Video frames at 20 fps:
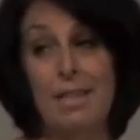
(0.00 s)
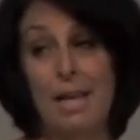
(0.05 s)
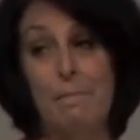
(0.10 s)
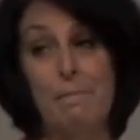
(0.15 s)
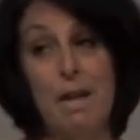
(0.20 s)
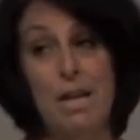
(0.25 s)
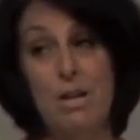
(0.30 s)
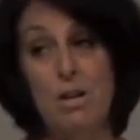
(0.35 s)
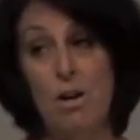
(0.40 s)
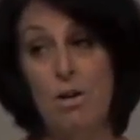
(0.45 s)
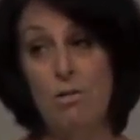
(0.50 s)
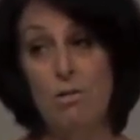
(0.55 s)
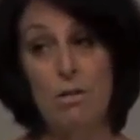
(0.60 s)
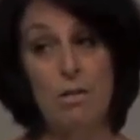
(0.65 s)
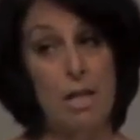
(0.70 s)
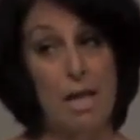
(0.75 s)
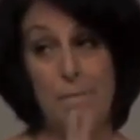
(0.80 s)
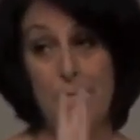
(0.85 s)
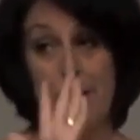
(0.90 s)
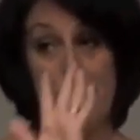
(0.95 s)
They may know,
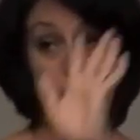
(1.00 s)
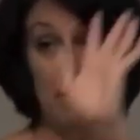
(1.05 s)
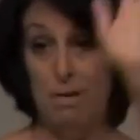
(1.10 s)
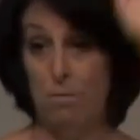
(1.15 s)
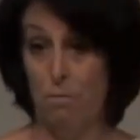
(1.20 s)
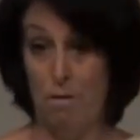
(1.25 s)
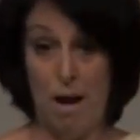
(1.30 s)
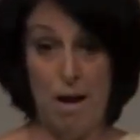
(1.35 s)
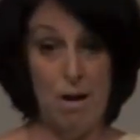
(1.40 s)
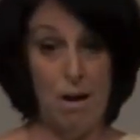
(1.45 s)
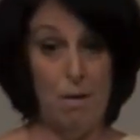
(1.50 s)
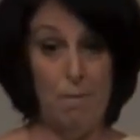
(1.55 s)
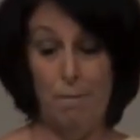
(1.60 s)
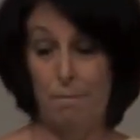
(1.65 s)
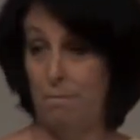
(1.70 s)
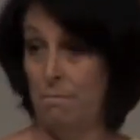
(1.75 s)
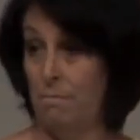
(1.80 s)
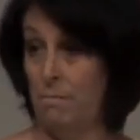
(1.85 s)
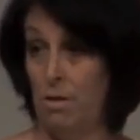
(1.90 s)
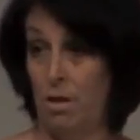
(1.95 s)
they may be right off,
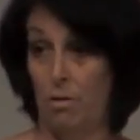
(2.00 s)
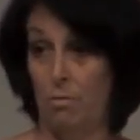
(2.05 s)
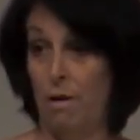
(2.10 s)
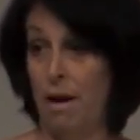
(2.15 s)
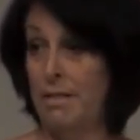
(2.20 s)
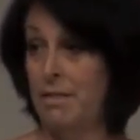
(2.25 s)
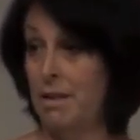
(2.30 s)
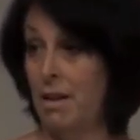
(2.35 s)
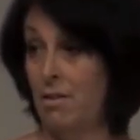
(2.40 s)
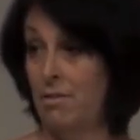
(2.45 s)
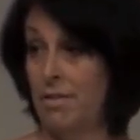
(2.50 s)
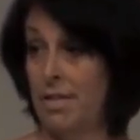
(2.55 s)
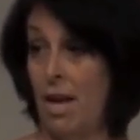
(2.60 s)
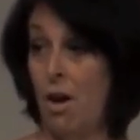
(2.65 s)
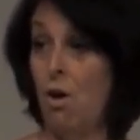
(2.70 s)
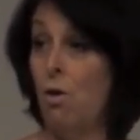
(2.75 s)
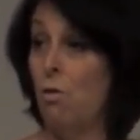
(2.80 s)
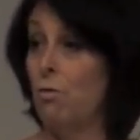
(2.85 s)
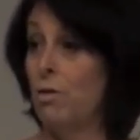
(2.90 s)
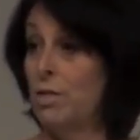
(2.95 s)
you know, right there and say,
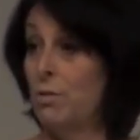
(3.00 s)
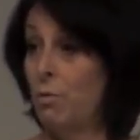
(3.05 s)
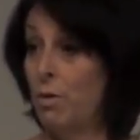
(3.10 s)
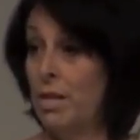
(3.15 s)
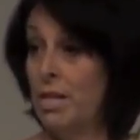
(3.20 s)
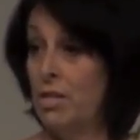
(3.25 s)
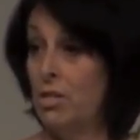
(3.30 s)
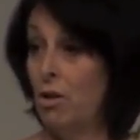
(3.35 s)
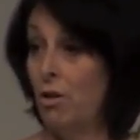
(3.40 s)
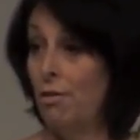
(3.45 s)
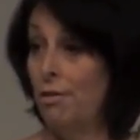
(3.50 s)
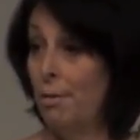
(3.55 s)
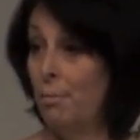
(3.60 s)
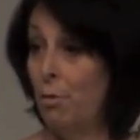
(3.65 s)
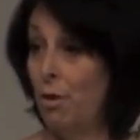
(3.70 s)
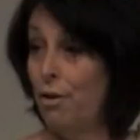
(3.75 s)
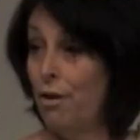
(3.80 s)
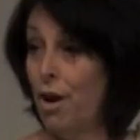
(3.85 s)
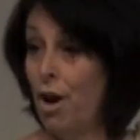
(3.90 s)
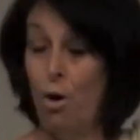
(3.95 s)
oh, it's when He told
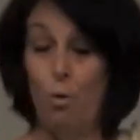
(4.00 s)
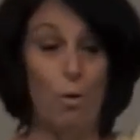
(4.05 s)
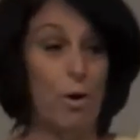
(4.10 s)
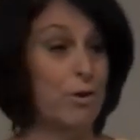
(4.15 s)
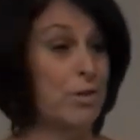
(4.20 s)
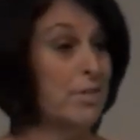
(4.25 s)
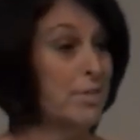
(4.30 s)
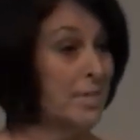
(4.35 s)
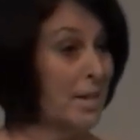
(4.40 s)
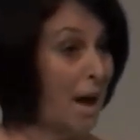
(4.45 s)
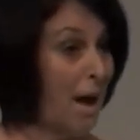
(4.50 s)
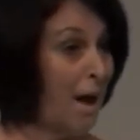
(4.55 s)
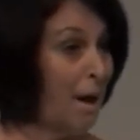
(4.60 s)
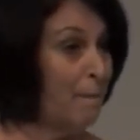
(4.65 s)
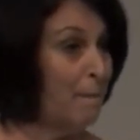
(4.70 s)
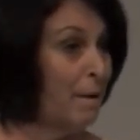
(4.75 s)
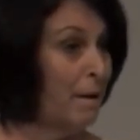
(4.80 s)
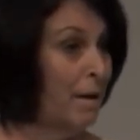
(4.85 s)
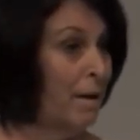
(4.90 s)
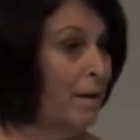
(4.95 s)
them where to go, where to
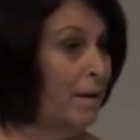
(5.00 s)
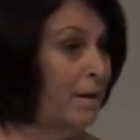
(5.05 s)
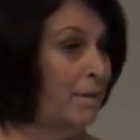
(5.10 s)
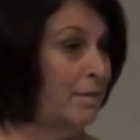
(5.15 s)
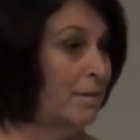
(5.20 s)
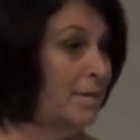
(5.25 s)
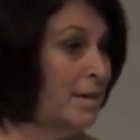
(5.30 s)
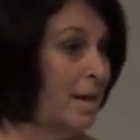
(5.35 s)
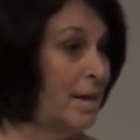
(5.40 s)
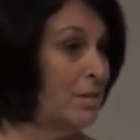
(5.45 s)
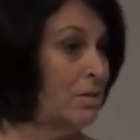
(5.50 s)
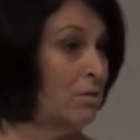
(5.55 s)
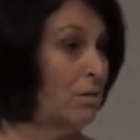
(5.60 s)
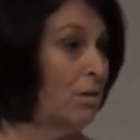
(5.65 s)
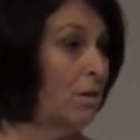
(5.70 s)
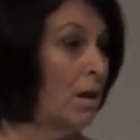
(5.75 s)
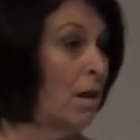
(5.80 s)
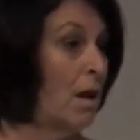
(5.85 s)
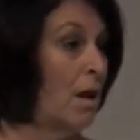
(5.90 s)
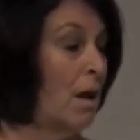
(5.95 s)
stop in the desert.
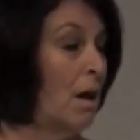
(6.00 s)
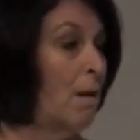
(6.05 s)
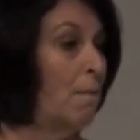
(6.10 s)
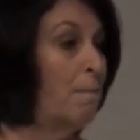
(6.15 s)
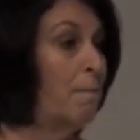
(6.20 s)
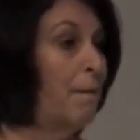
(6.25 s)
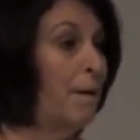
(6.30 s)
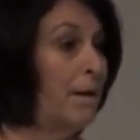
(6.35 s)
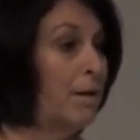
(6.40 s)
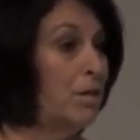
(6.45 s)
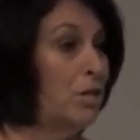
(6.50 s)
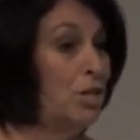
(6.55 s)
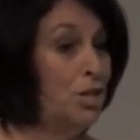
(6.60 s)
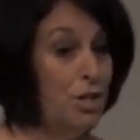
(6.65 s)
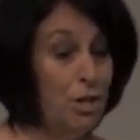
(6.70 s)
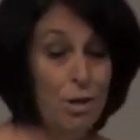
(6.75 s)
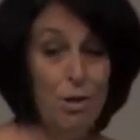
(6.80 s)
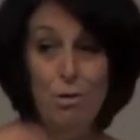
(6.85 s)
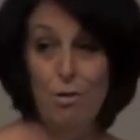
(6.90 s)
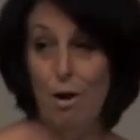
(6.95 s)
But
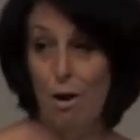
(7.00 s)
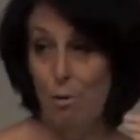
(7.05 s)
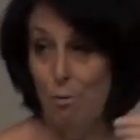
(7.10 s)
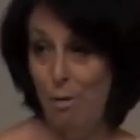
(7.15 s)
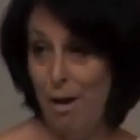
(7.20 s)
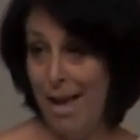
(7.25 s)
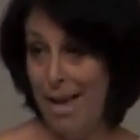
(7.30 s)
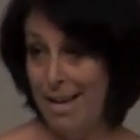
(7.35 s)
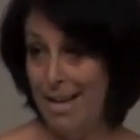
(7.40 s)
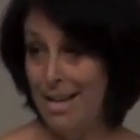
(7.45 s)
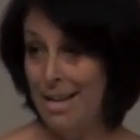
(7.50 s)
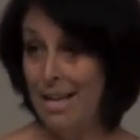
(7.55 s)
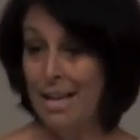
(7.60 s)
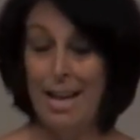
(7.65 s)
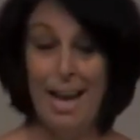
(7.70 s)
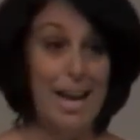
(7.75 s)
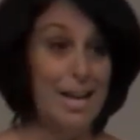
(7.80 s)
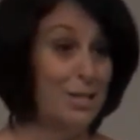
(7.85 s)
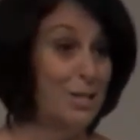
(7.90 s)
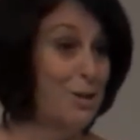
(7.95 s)
you are ready in
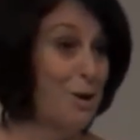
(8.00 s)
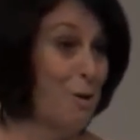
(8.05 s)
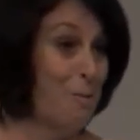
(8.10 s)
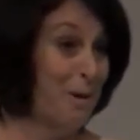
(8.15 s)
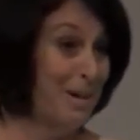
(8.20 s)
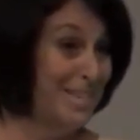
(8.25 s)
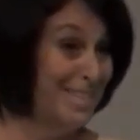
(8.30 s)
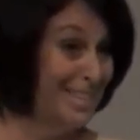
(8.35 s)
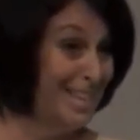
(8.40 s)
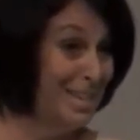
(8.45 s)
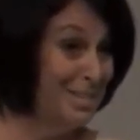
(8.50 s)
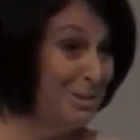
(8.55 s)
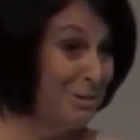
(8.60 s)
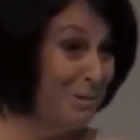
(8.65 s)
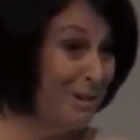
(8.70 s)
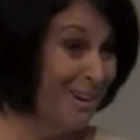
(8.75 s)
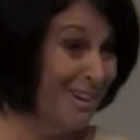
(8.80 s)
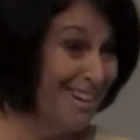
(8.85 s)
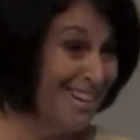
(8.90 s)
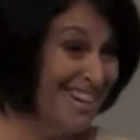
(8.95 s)
case nobody says a
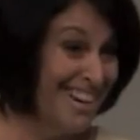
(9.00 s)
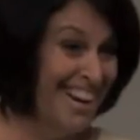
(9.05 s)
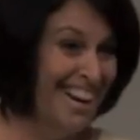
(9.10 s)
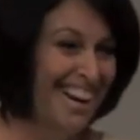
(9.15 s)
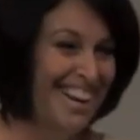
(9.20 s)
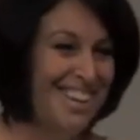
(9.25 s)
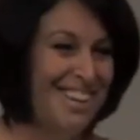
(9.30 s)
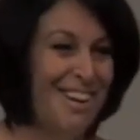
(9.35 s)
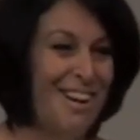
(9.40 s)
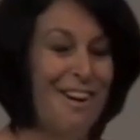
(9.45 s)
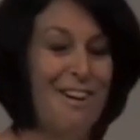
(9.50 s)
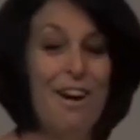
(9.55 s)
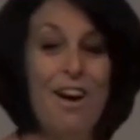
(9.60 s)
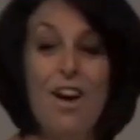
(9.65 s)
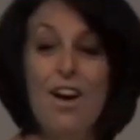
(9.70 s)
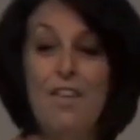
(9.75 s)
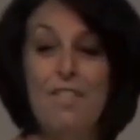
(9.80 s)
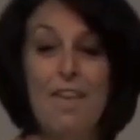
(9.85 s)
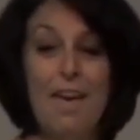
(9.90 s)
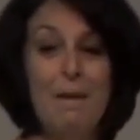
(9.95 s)
word. You know,
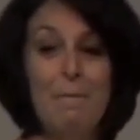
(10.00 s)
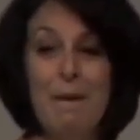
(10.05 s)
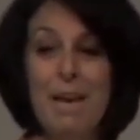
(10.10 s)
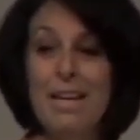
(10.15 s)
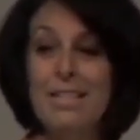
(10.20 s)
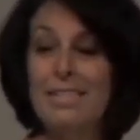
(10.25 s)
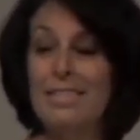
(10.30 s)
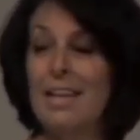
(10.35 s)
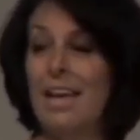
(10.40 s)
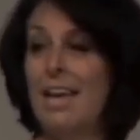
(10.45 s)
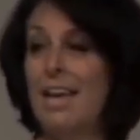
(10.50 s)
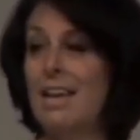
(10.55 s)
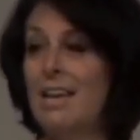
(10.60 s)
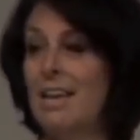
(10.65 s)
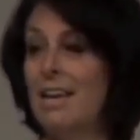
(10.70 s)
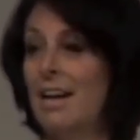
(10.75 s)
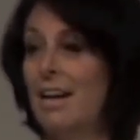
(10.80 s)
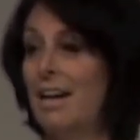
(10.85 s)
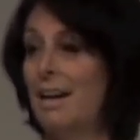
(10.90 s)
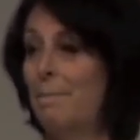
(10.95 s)
they may
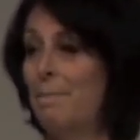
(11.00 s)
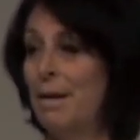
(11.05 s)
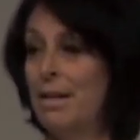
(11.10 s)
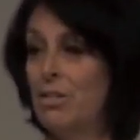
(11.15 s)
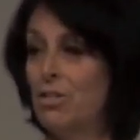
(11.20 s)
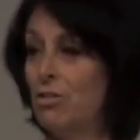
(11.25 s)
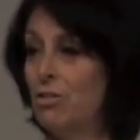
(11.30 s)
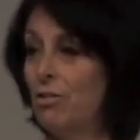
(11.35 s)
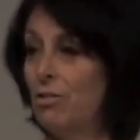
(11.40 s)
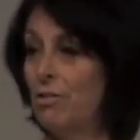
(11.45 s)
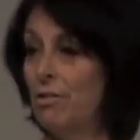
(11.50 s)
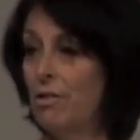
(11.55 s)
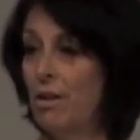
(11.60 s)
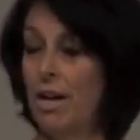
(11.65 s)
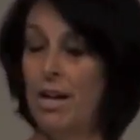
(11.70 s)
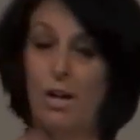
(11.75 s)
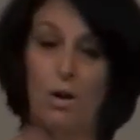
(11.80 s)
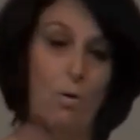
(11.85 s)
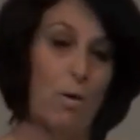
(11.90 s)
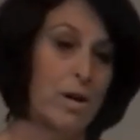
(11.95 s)
say a picture
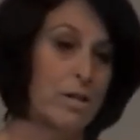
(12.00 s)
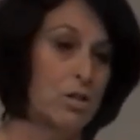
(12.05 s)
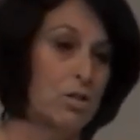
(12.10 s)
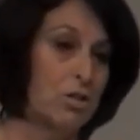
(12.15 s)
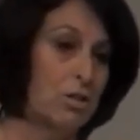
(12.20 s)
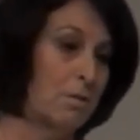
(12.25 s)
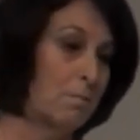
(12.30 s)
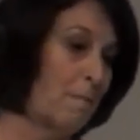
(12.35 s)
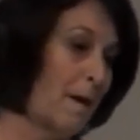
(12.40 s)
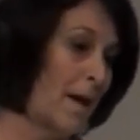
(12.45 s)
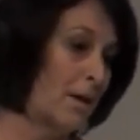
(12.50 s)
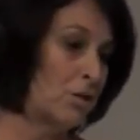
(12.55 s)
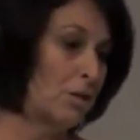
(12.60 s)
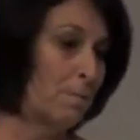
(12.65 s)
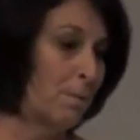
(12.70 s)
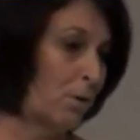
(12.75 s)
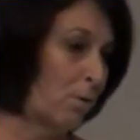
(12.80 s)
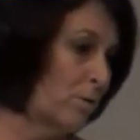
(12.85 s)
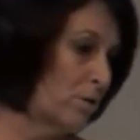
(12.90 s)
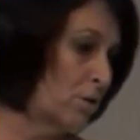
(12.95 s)
and a question match
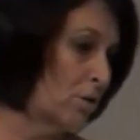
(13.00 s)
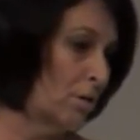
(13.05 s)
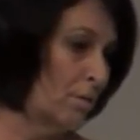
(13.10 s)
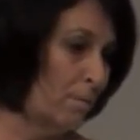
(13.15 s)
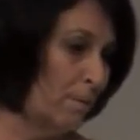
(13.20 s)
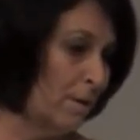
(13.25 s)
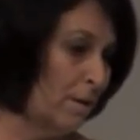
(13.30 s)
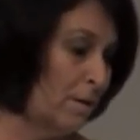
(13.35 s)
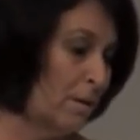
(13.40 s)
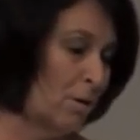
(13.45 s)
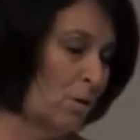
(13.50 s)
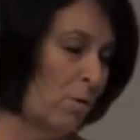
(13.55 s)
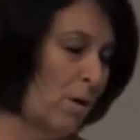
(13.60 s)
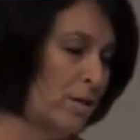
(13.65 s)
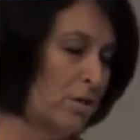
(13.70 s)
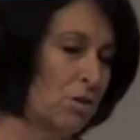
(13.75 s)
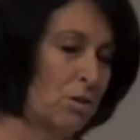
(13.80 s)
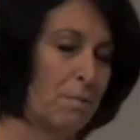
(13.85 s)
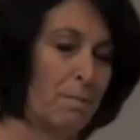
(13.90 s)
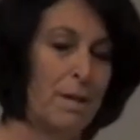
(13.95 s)
up a question
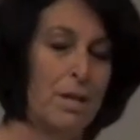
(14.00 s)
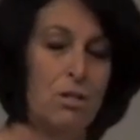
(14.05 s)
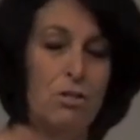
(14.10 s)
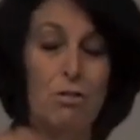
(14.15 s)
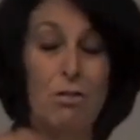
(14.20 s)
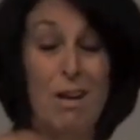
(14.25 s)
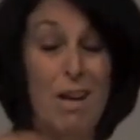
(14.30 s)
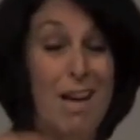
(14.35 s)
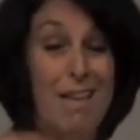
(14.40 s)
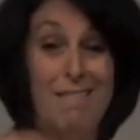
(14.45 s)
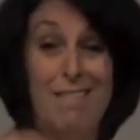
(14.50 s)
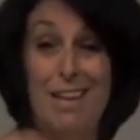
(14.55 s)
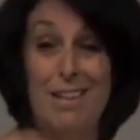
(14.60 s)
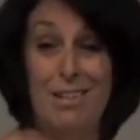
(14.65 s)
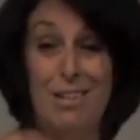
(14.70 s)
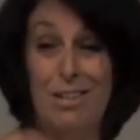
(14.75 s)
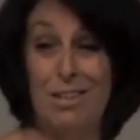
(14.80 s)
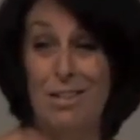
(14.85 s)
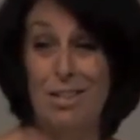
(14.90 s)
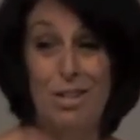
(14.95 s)
and picture
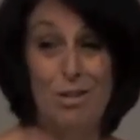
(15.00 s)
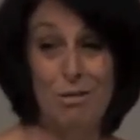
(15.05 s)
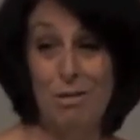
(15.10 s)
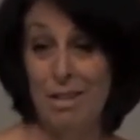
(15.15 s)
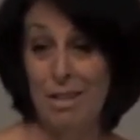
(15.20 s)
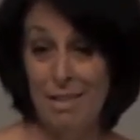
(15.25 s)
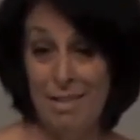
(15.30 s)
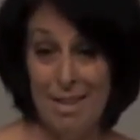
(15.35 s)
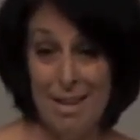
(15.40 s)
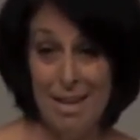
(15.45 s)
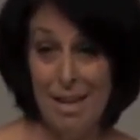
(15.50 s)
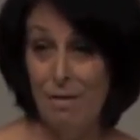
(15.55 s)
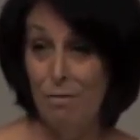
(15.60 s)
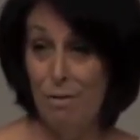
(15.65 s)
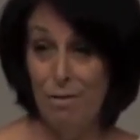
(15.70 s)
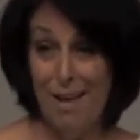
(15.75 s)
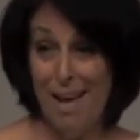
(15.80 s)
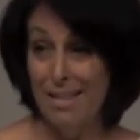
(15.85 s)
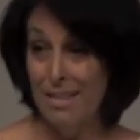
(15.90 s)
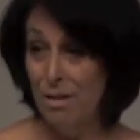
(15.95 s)
that you didn't think of.
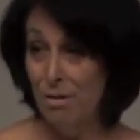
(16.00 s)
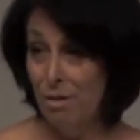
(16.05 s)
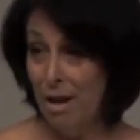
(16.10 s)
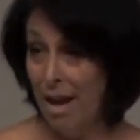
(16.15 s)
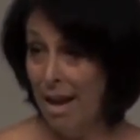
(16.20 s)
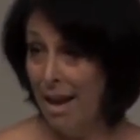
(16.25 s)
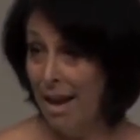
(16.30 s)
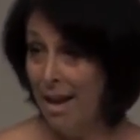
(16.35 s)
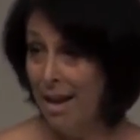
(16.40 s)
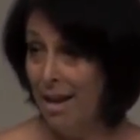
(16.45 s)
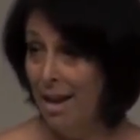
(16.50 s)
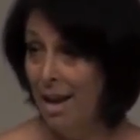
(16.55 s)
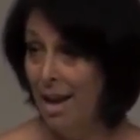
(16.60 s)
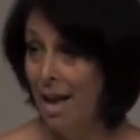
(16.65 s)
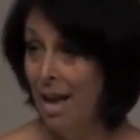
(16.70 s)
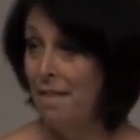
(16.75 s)
Well, that's okay.